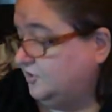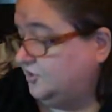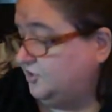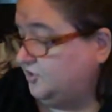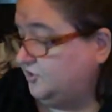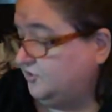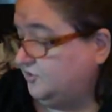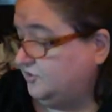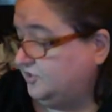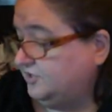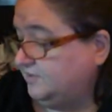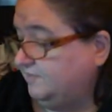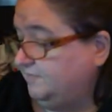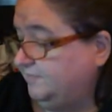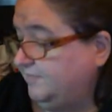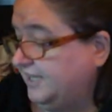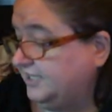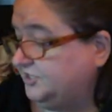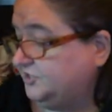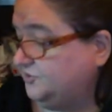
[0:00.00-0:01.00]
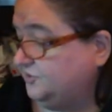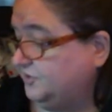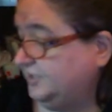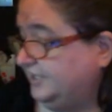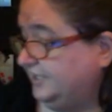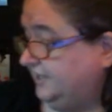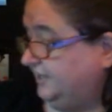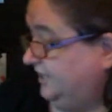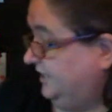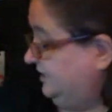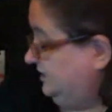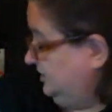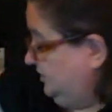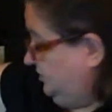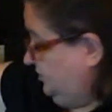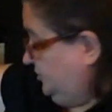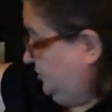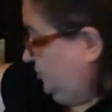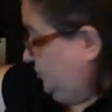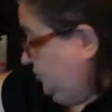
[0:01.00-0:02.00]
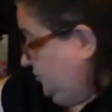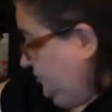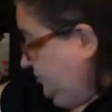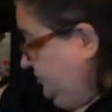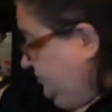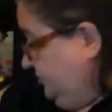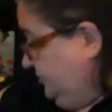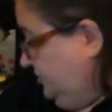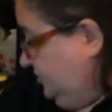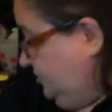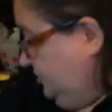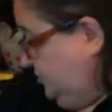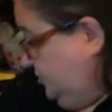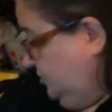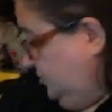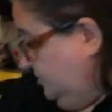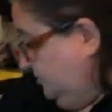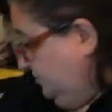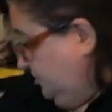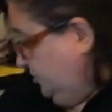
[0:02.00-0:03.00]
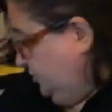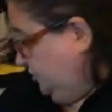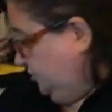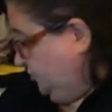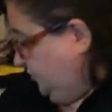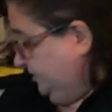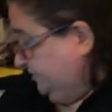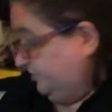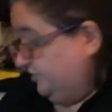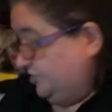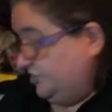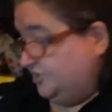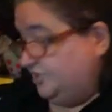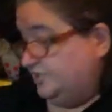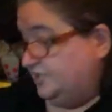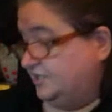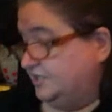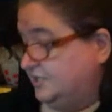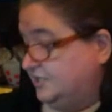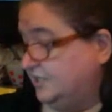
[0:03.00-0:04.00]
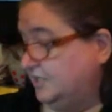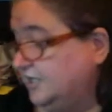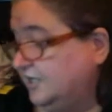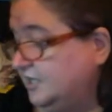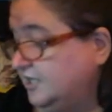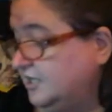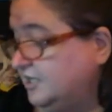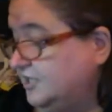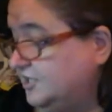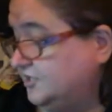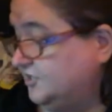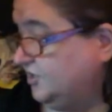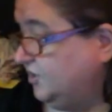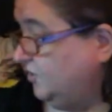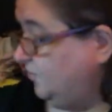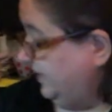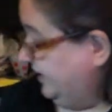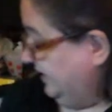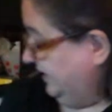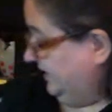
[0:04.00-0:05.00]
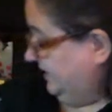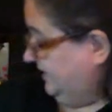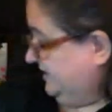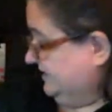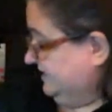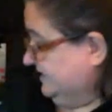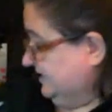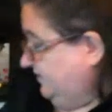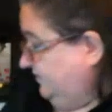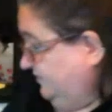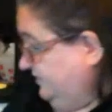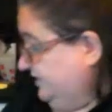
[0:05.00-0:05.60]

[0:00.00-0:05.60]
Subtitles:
do some measuring and things on the shirts, do some descriptions, so we can get this stuff